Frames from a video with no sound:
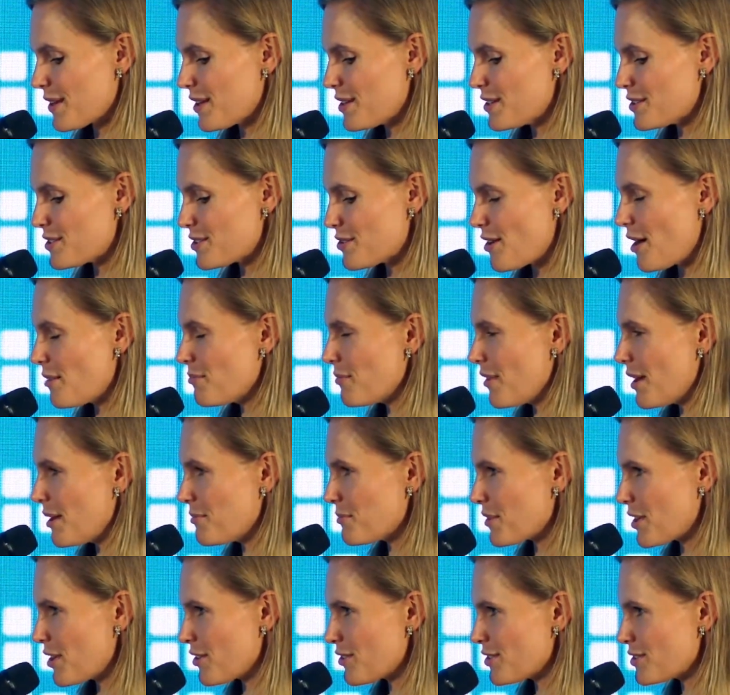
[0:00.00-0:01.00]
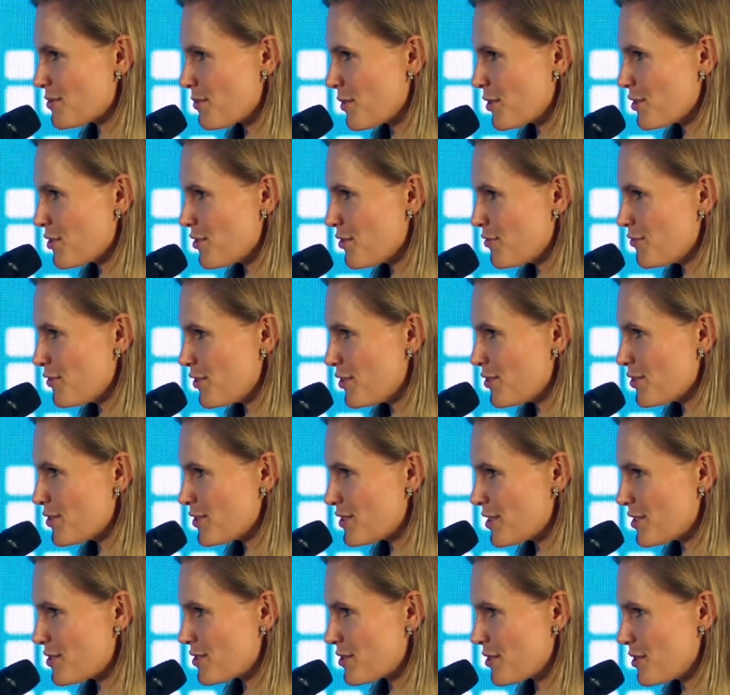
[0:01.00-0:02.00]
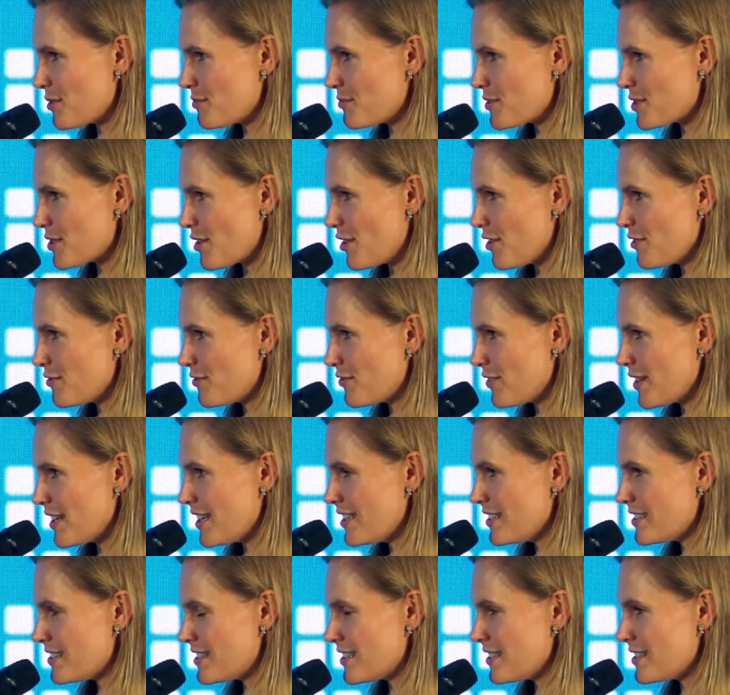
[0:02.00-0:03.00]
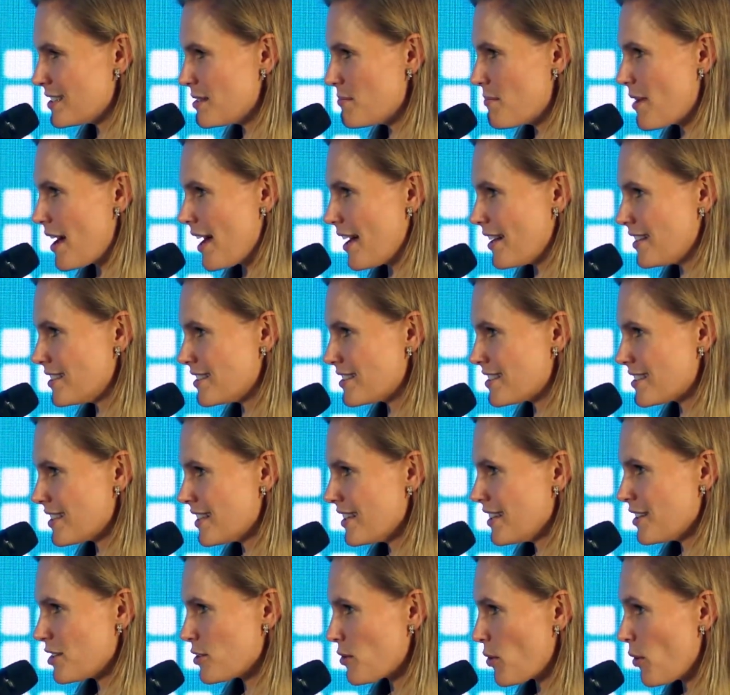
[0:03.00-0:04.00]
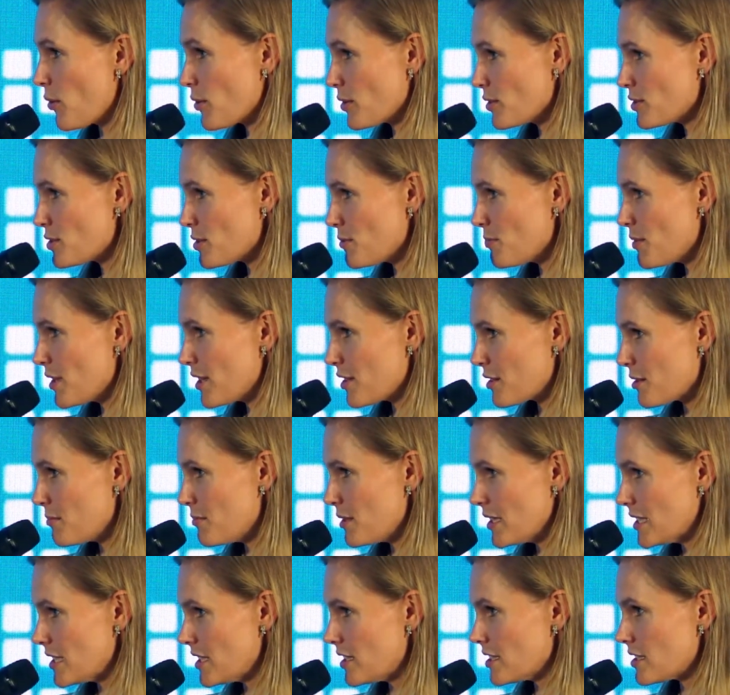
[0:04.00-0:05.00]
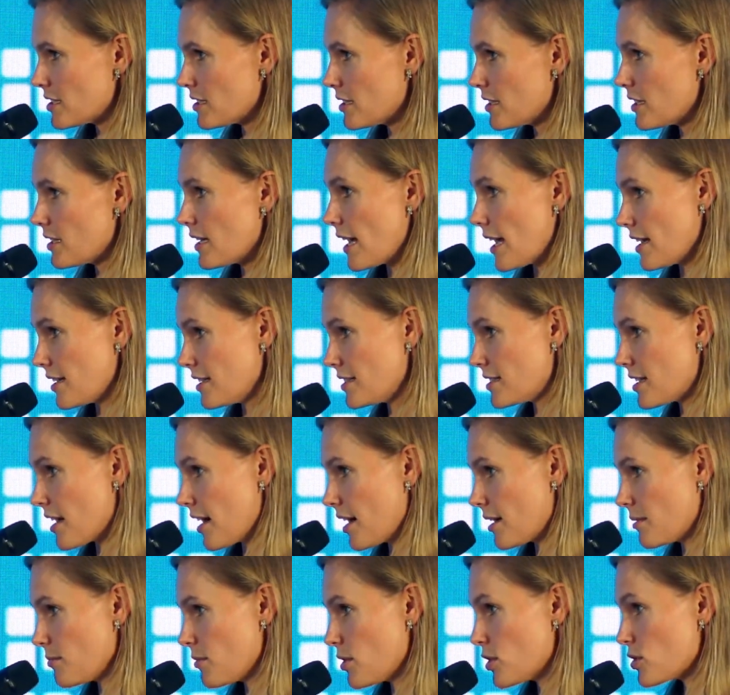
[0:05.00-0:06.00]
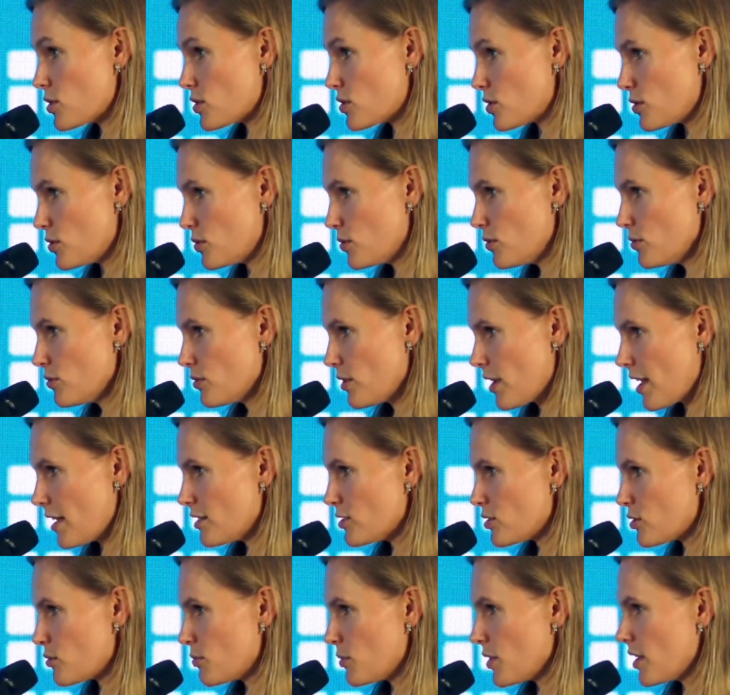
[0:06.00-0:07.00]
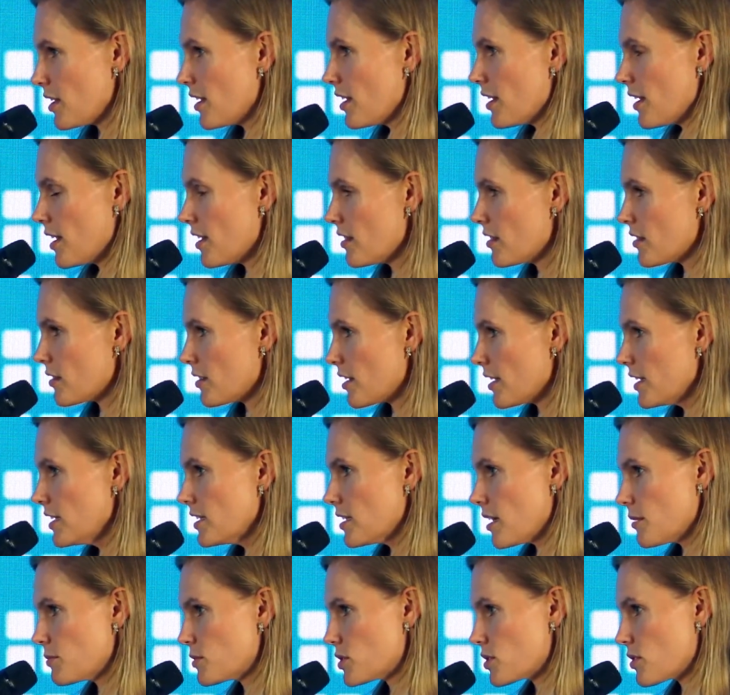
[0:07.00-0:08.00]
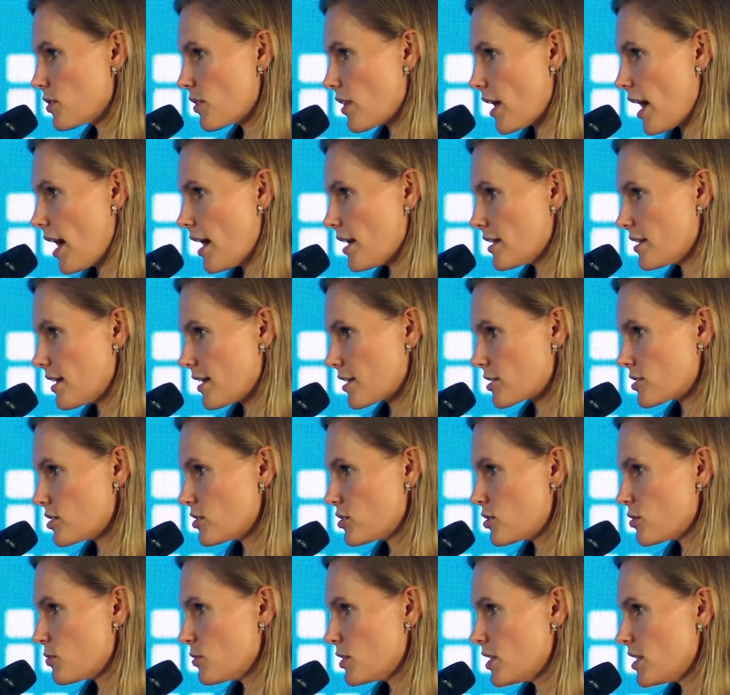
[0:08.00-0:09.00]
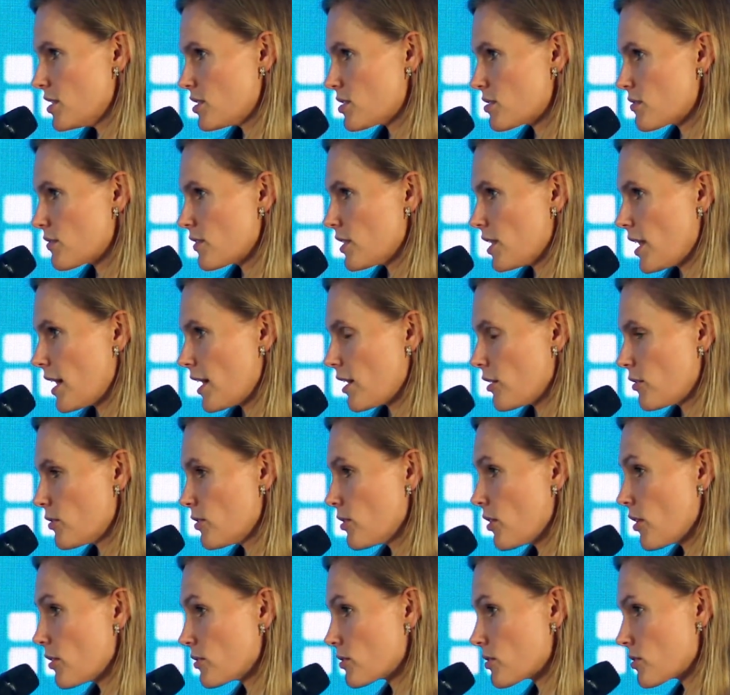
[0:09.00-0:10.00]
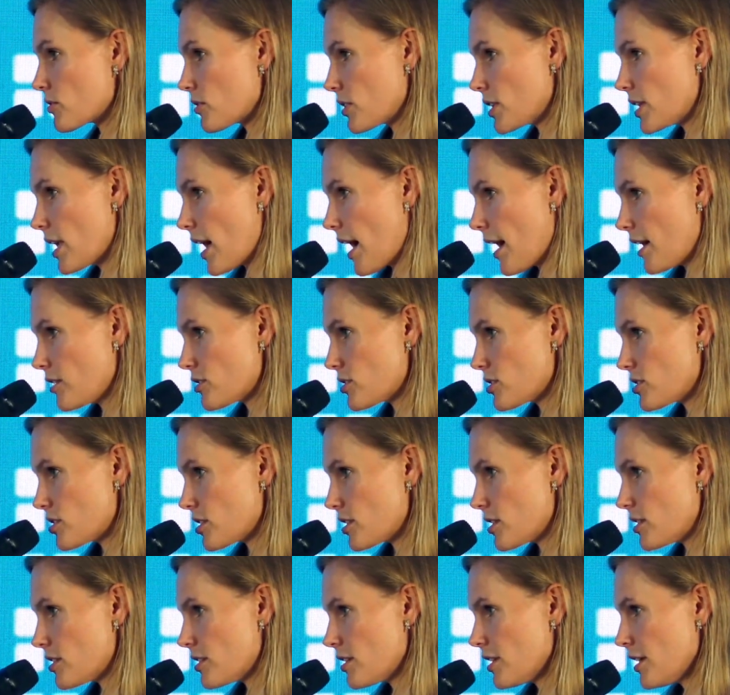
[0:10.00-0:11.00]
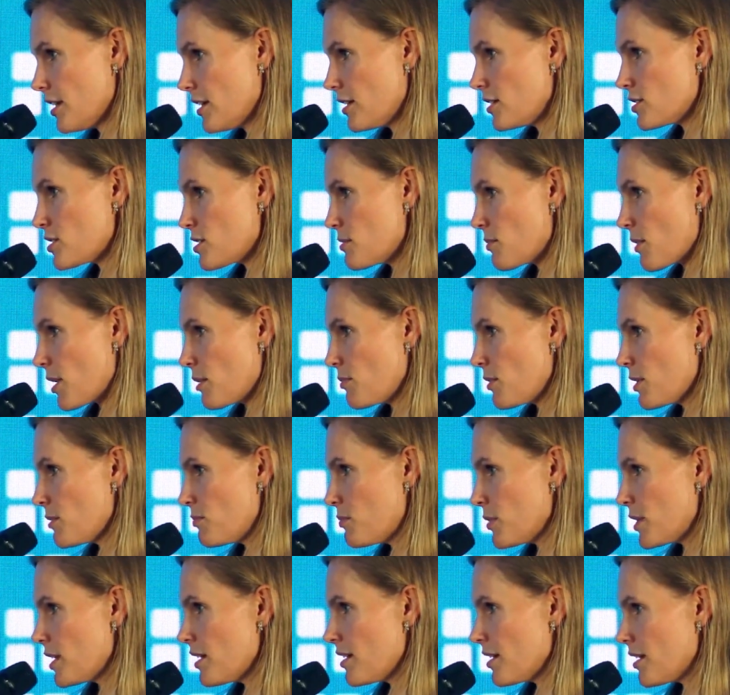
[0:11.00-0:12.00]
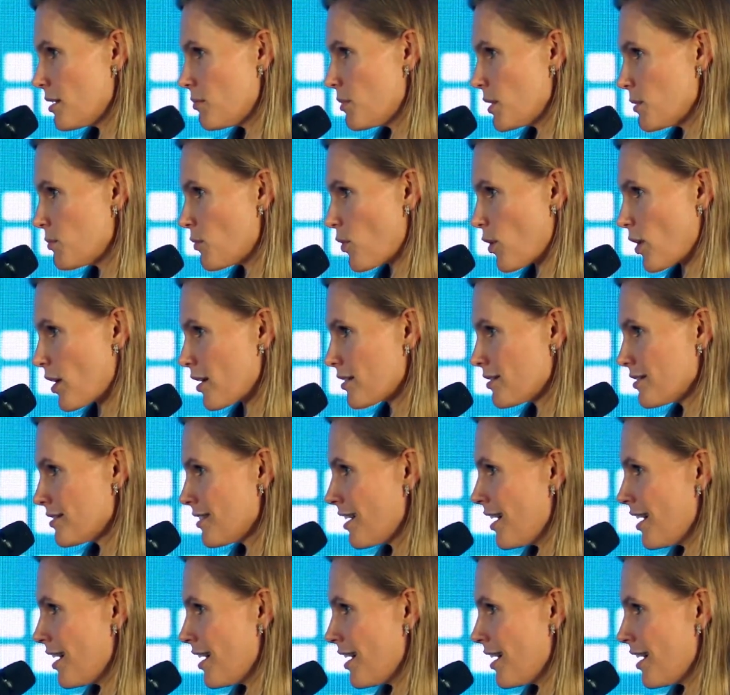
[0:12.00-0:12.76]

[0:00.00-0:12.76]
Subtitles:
So I'm curious what your view is in terms of, is the demand going to be committed anytime soon? And do we, in the lead up to that, actually, do we need to rely on non-green hydrogen to maybe be a bit more